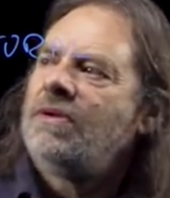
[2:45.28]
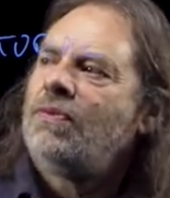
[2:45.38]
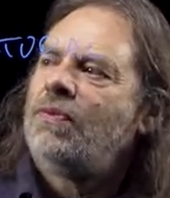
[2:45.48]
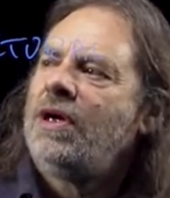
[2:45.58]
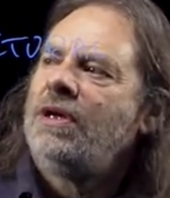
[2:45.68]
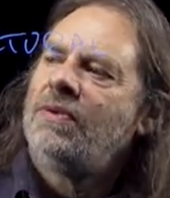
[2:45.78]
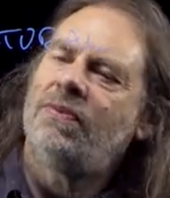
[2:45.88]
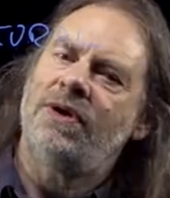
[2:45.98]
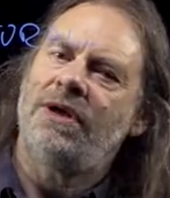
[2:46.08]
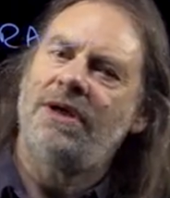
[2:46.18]
when
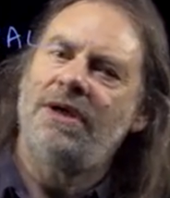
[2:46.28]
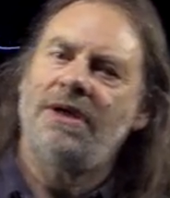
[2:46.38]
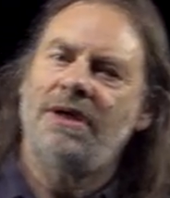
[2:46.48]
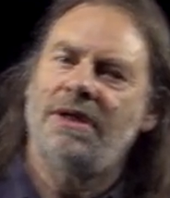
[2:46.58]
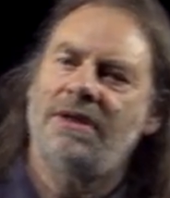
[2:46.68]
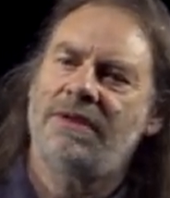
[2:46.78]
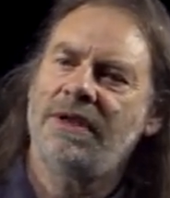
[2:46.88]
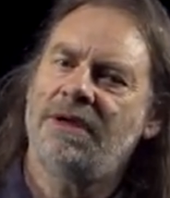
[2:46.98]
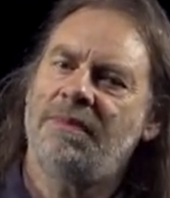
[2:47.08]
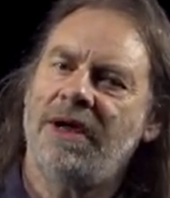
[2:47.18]
we
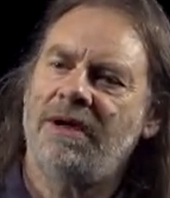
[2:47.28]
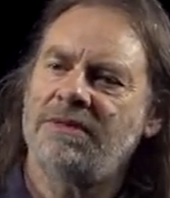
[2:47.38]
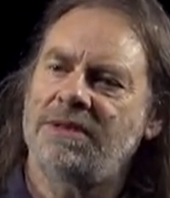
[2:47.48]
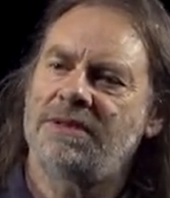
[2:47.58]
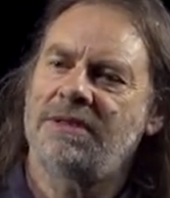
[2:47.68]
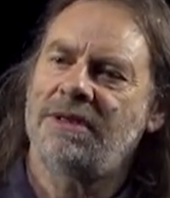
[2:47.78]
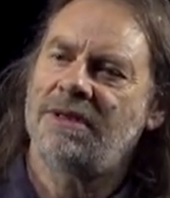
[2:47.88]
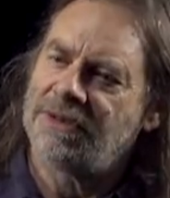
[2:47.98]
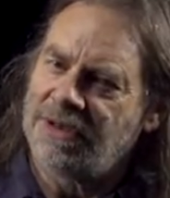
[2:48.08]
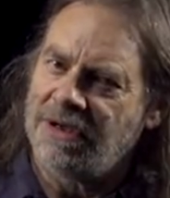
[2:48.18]
think about
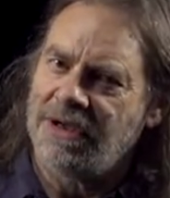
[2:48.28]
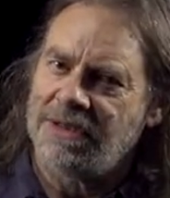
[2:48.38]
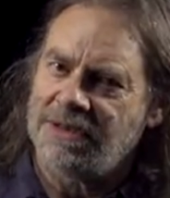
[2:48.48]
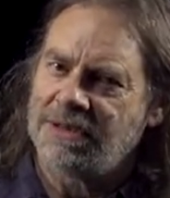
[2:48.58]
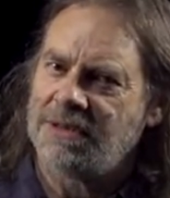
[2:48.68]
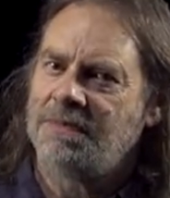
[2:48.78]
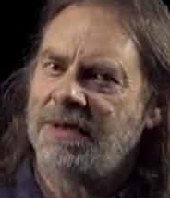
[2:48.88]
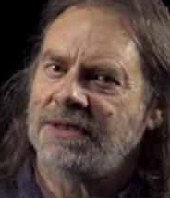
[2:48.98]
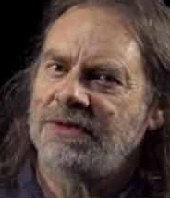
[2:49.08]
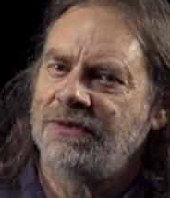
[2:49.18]
our diets,
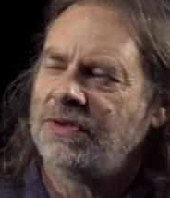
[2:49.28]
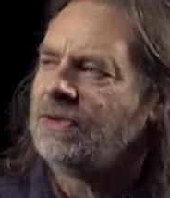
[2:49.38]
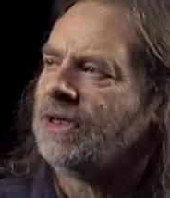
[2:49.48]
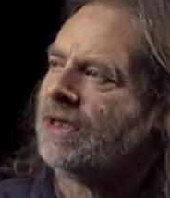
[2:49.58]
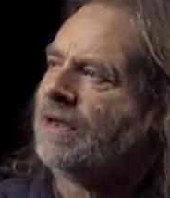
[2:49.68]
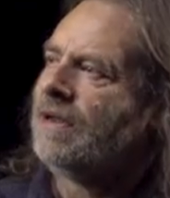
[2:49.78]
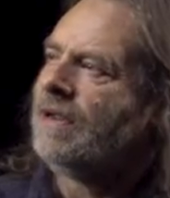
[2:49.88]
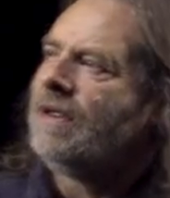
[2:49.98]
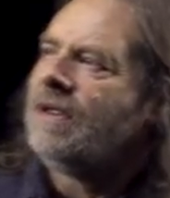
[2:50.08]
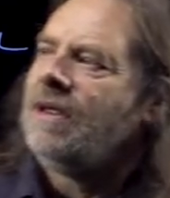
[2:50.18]
back to food again,
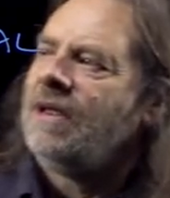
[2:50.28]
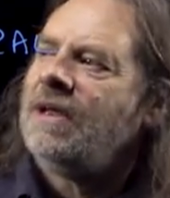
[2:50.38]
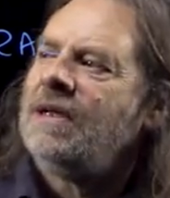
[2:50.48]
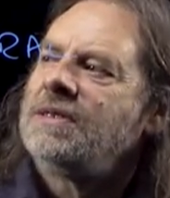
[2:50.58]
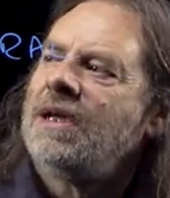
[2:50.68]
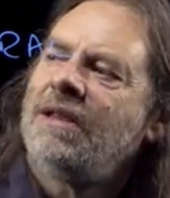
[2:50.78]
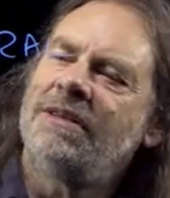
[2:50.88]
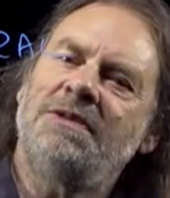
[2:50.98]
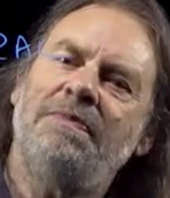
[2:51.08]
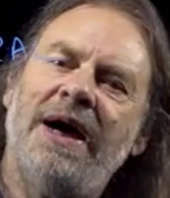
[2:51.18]
it's getting
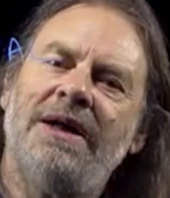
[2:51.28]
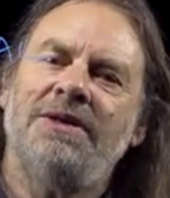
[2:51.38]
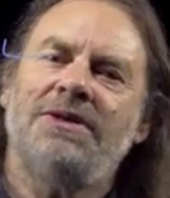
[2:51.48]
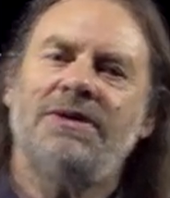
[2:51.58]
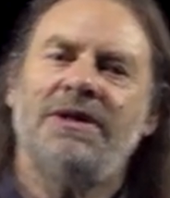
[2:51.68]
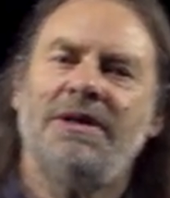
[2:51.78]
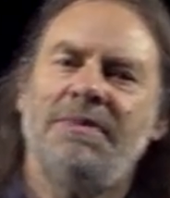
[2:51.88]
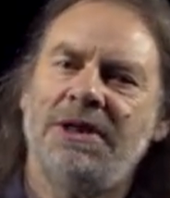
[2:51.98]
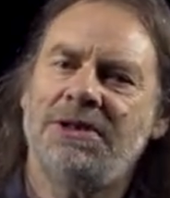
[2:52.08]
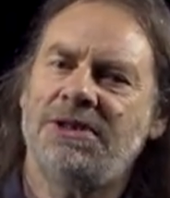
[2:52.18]
this balance right. A
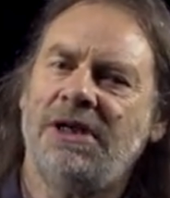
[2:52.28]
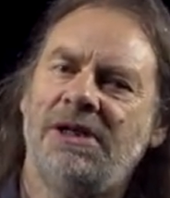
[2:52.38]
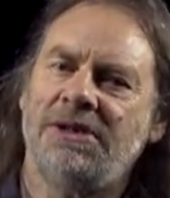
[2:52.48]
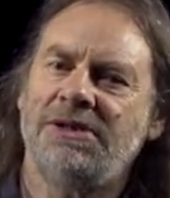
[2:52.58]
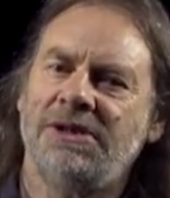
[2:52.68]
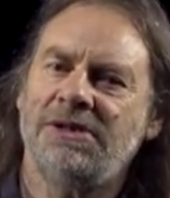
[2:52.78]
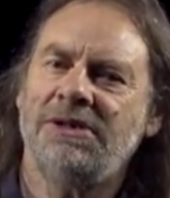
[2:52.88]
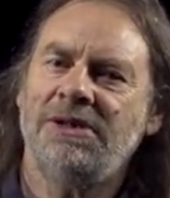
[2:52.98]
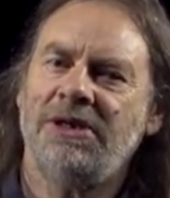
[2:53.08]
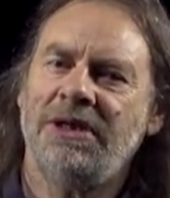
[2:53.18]
bit of starch
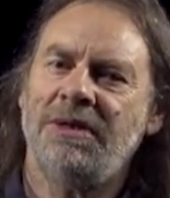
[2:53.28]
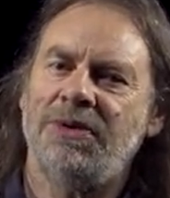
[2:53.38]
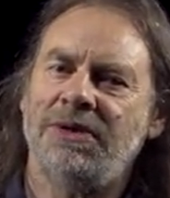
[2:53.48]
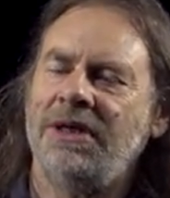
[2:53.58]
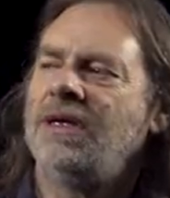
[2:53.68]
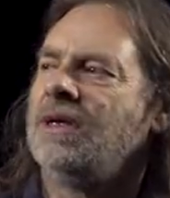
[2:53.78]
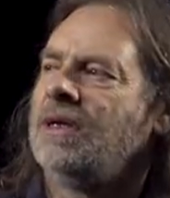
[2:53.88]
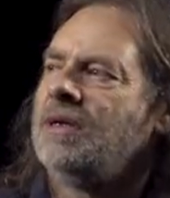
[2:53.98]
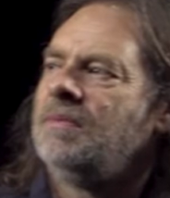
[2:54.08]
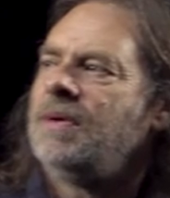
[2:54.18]
doesn't hurt anybody,
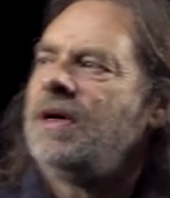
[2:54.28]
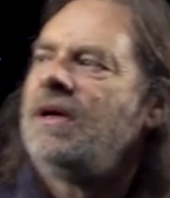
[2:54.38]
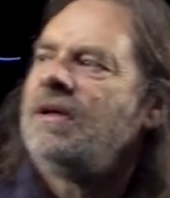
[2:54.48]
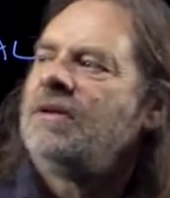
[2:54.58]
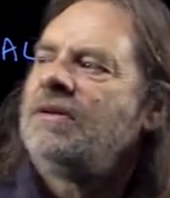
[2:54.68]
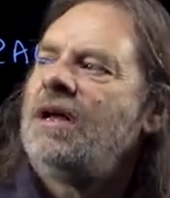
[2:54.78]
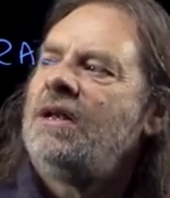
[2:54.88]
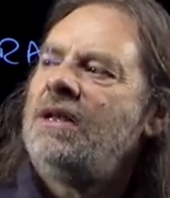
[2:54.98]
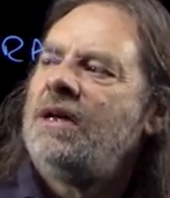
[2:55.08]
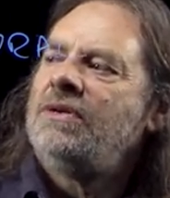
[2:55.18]
but a
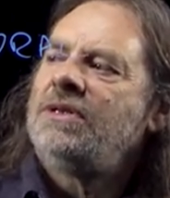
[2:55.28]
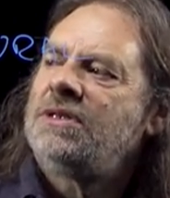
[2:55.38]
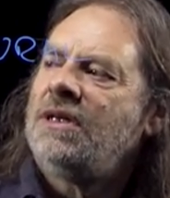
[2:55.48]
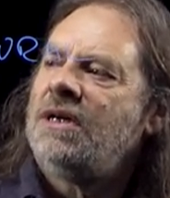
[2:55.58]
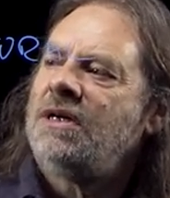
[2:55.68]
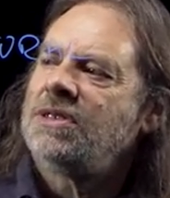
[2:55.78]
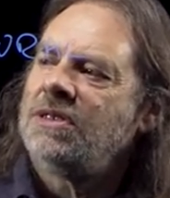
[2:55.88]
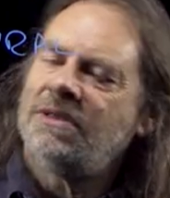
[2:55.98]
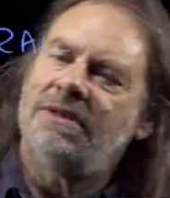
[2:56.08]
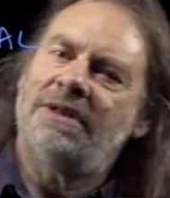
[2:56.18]
load of starch
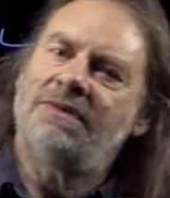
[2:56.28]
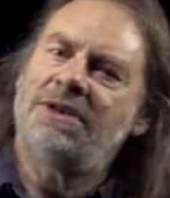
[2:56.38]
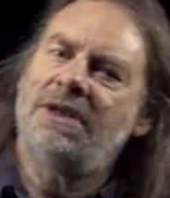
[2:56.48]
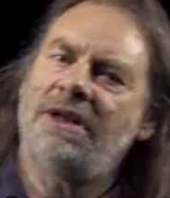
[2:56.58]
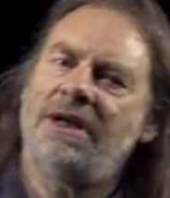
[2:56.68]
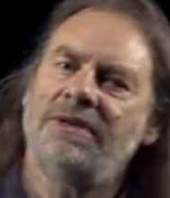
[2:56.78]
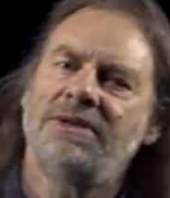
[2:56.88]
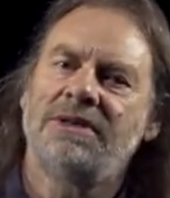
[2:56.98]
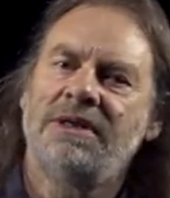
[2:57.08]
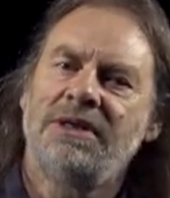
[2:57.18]
and not enough
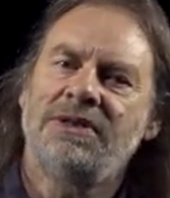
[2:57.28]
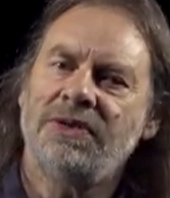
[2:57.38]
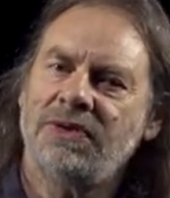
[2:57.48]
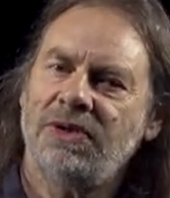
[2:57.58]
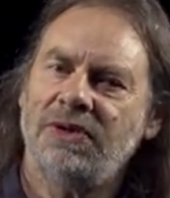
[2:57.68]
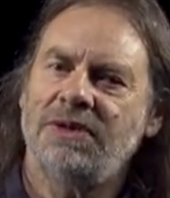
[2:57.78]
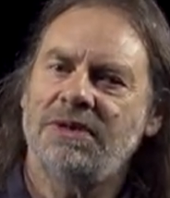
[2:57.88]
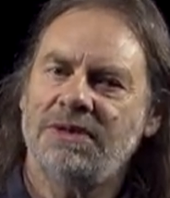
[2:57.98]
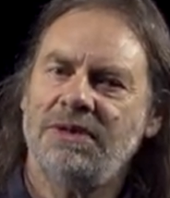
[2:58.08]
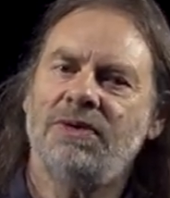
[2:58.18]
cellulose, not good.
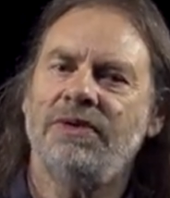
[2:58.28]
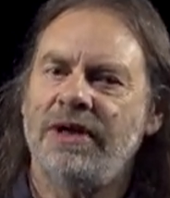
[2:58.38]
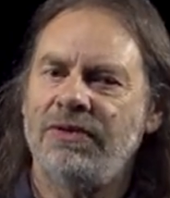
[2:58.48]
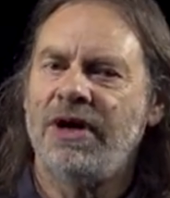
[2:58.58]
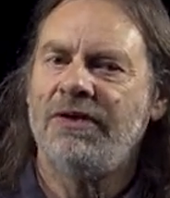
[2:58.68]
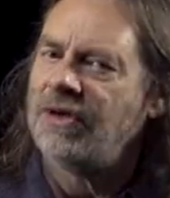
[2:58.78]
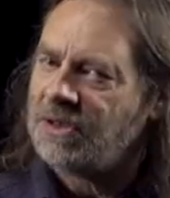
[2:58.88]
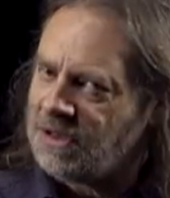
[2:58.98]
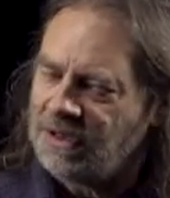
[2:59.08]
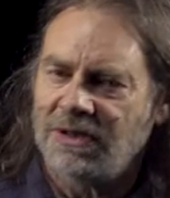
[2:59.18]
So you've got no
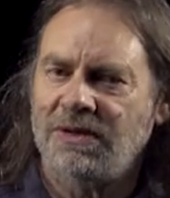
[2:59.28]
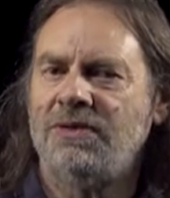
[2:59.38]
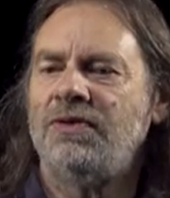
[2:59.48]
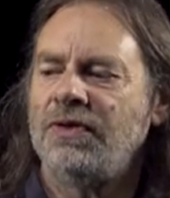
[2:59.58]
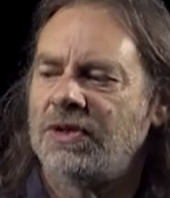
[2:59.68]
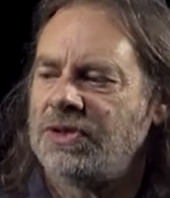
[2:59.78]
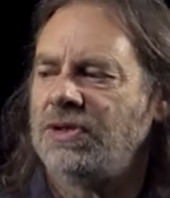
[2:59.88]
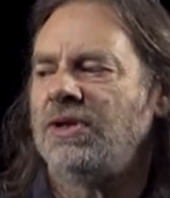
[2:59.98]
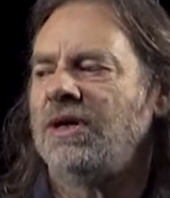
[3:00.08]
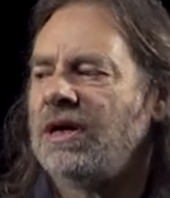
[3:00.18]
roughage and you've got an awful lot of
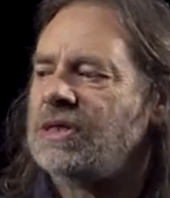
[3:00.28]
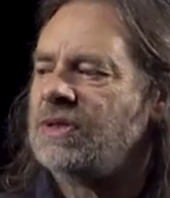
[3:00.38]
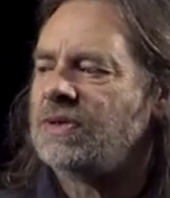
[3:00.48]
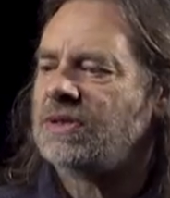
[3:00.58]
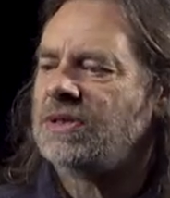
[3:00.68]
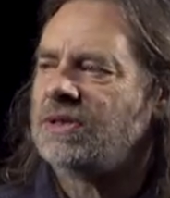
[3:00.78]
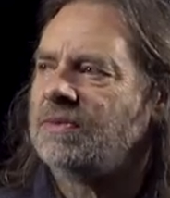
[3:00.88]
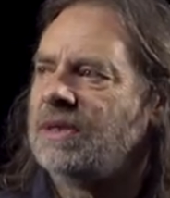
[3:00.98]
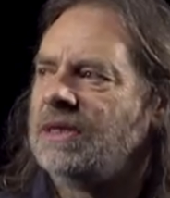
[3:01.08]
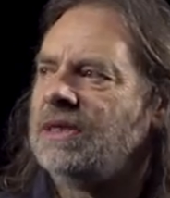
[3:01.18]
sugar going into your system.